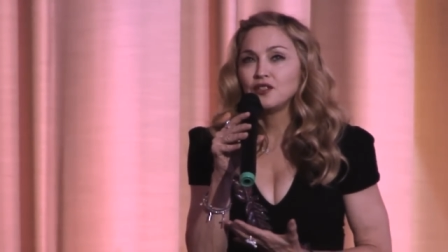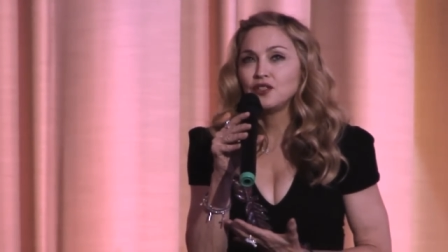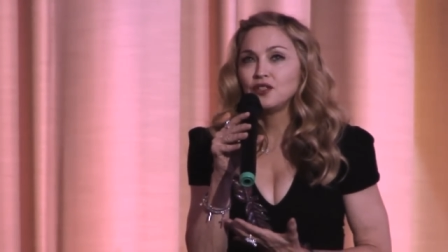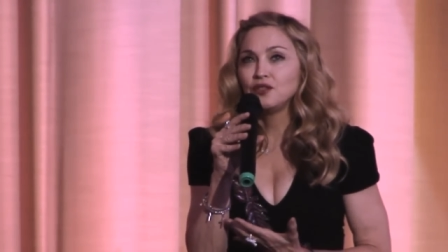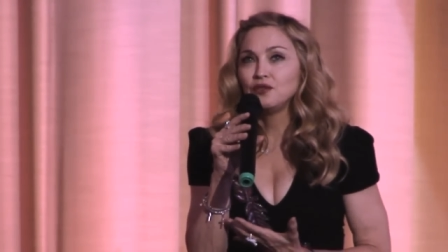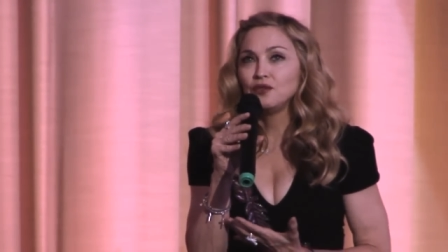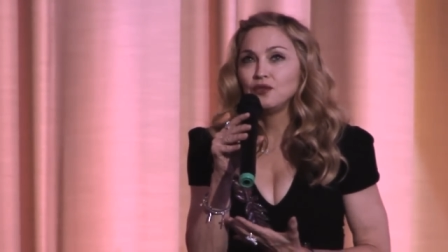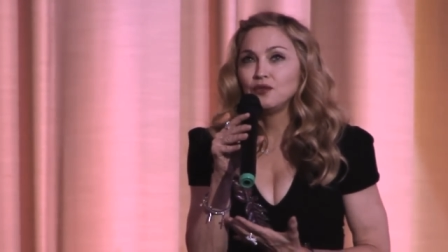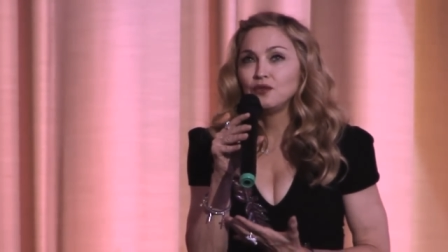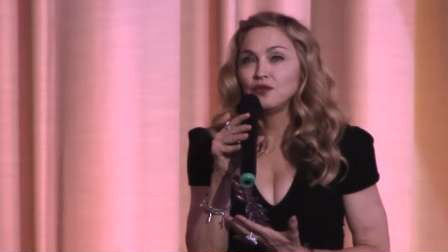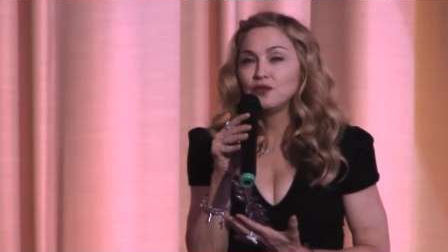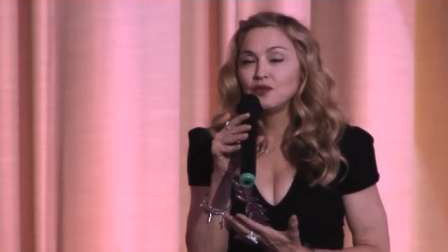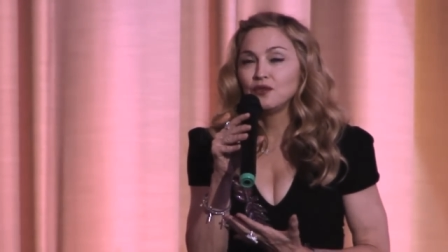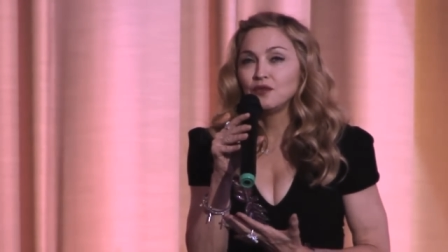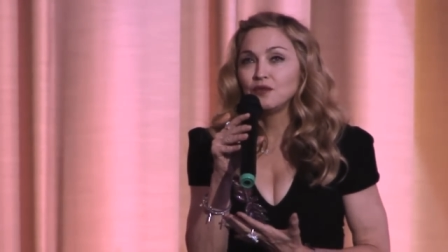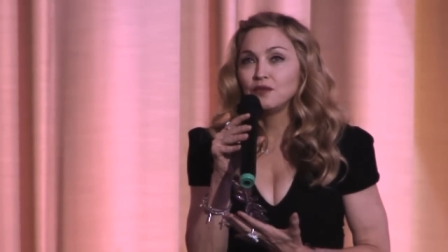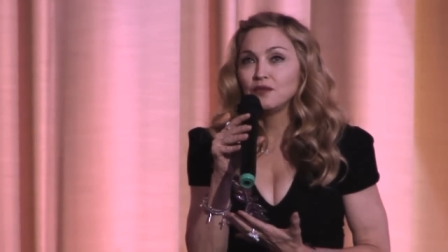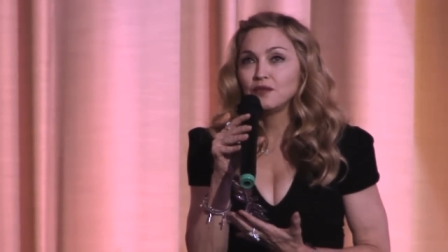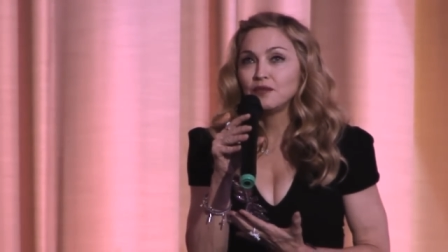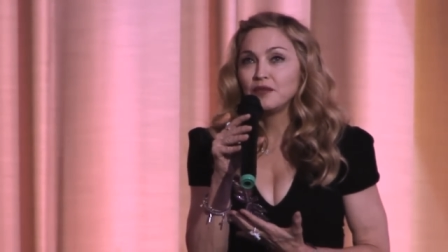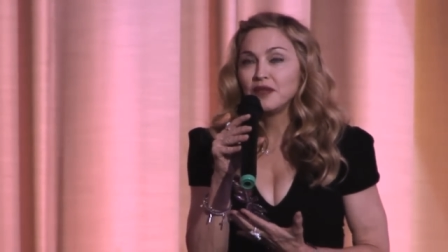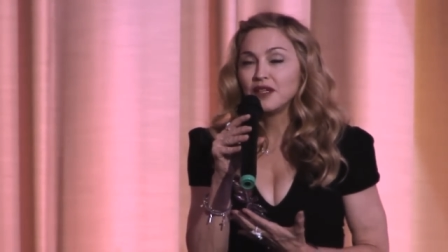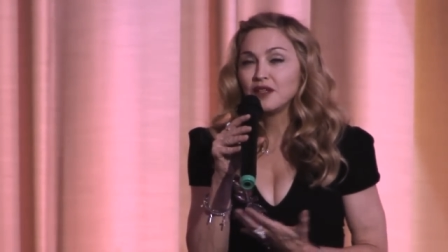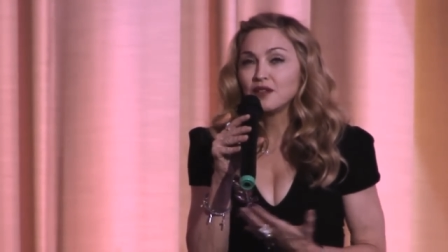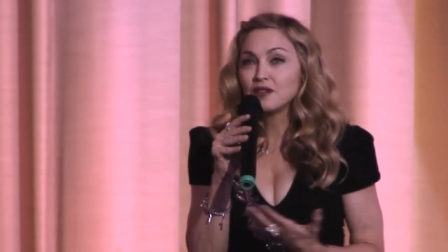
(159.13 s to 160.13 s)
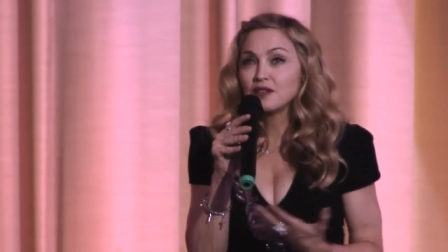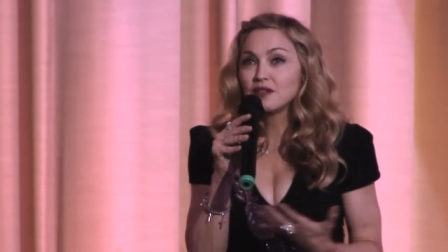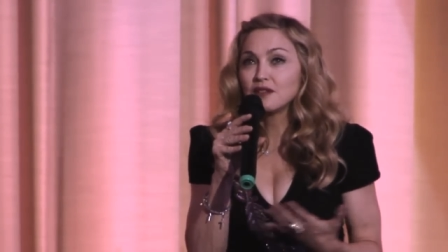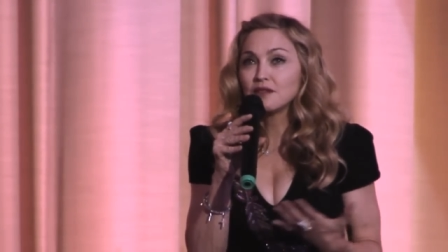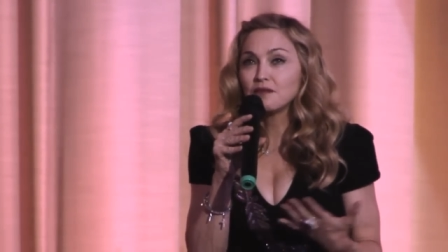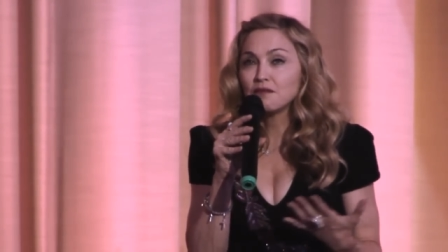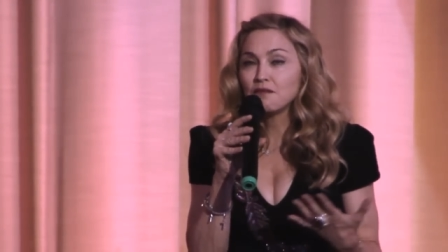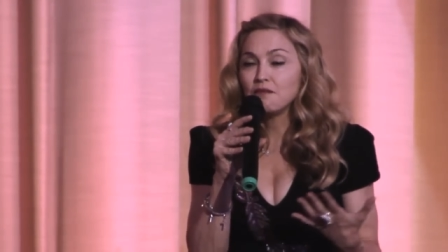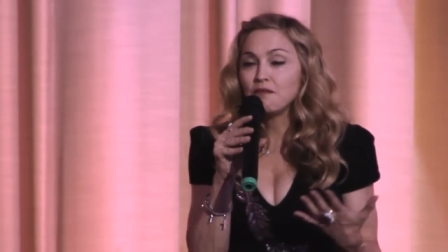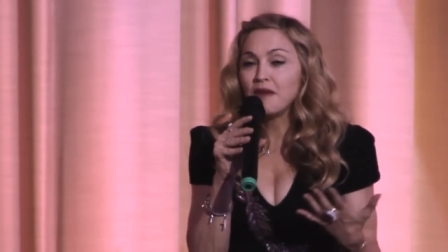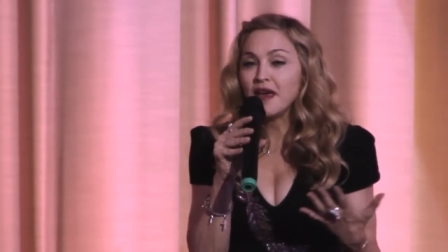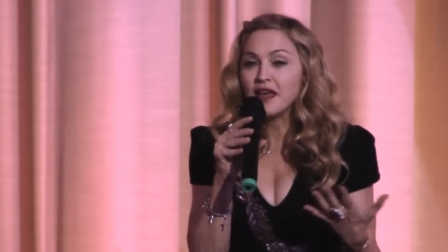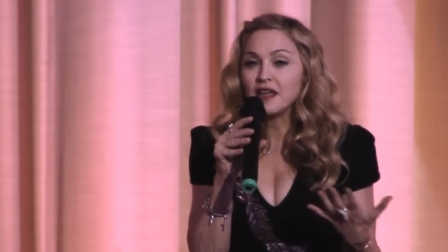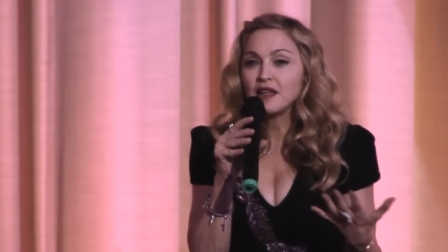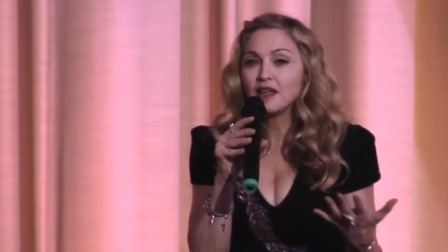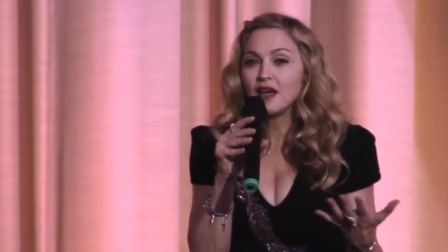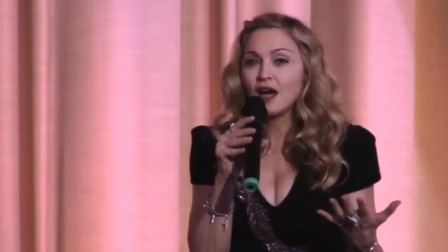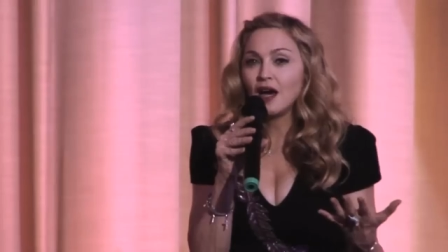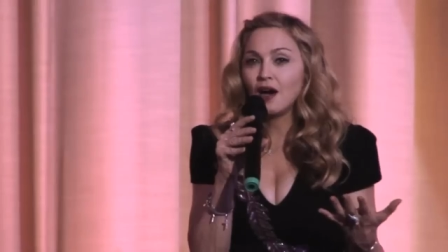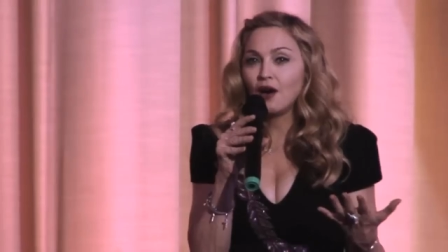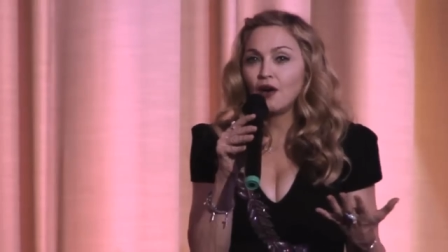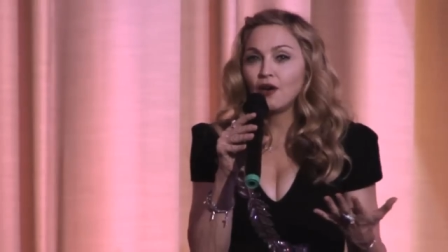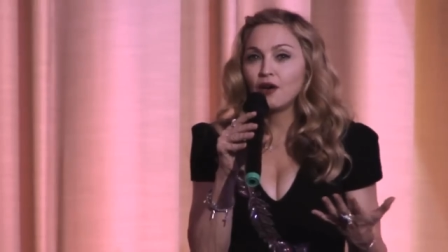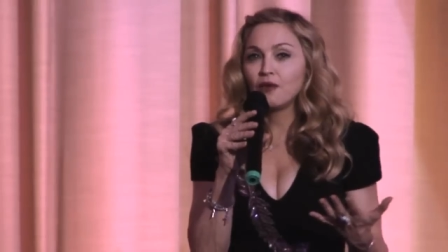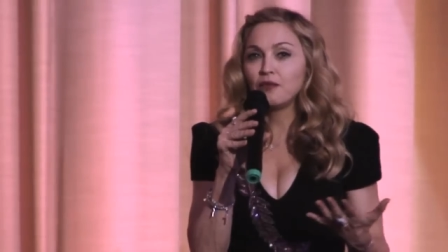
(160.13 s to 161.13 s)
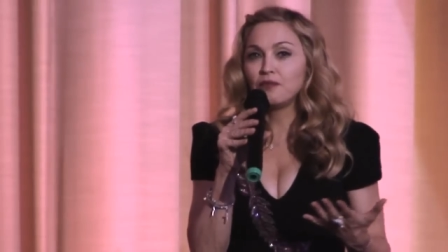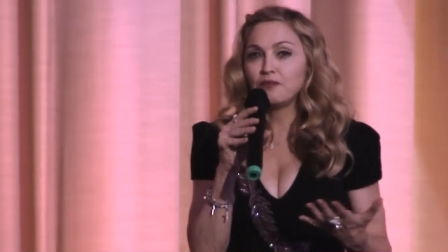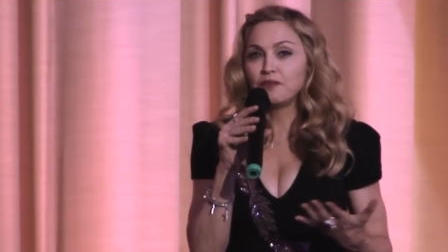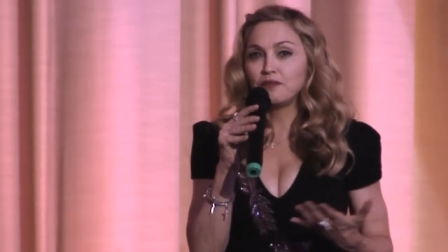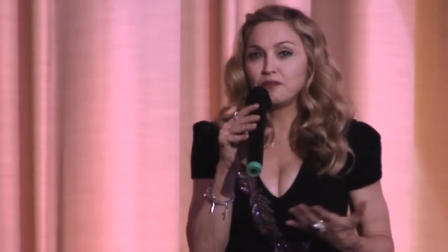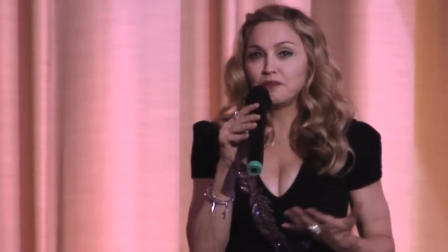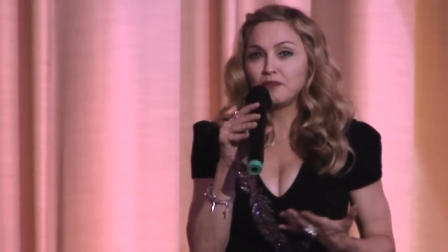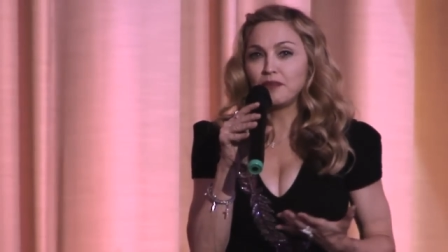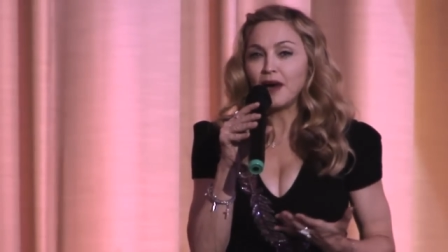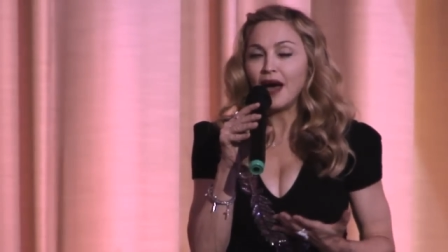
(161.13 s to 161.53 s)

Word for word: to, because men are